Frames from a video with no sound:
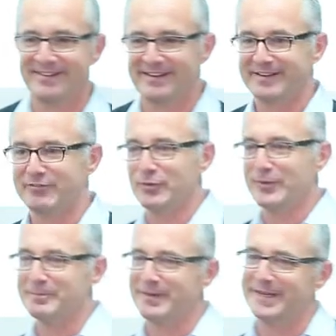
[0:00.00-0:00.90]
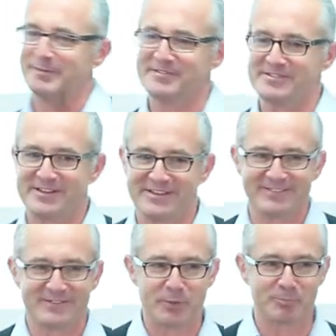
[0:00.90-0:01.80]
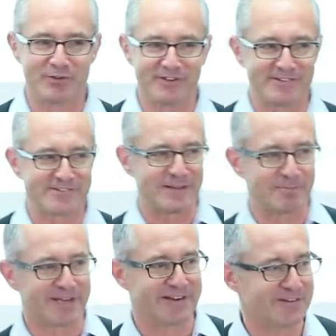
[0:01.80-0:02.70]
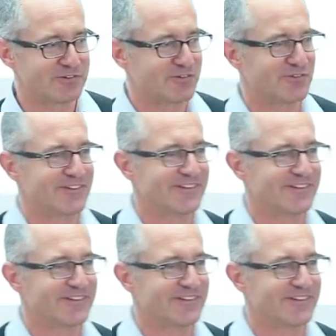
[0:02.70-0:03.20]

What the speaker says: everyone, my name is Ziki. Hope you understand my English.